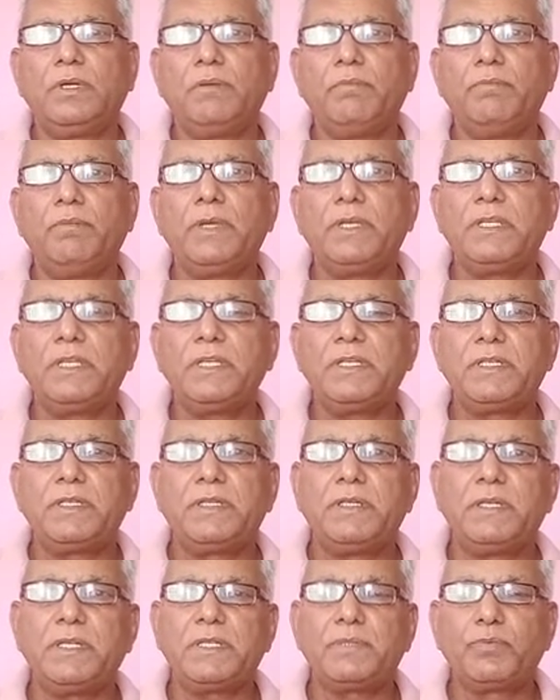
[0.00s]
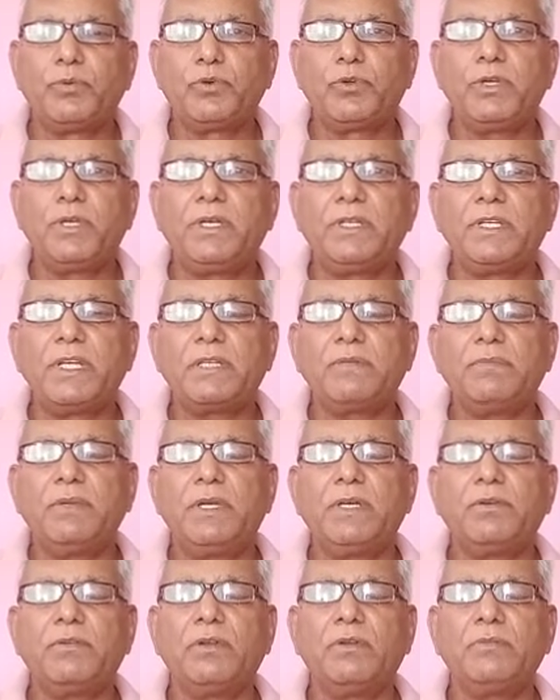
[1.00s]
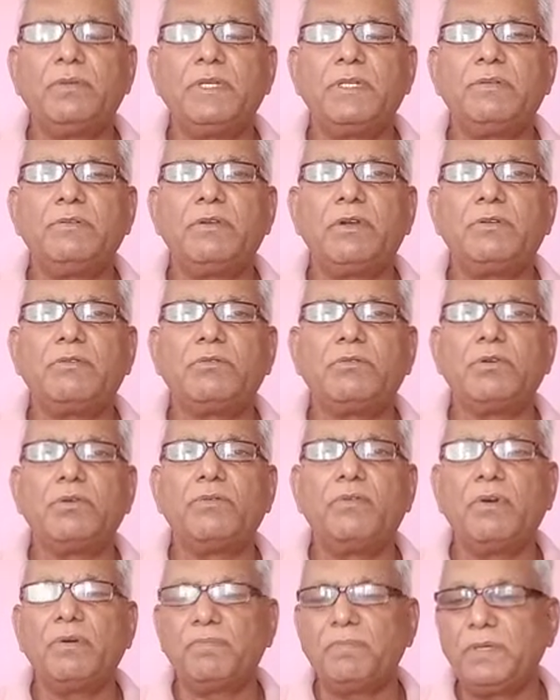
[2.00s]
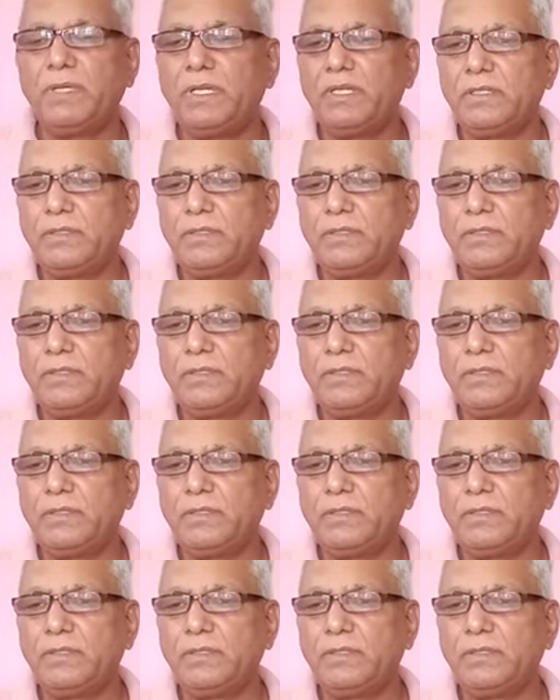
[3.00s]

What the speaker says: which is disputed judgment on which you have to go for appeal,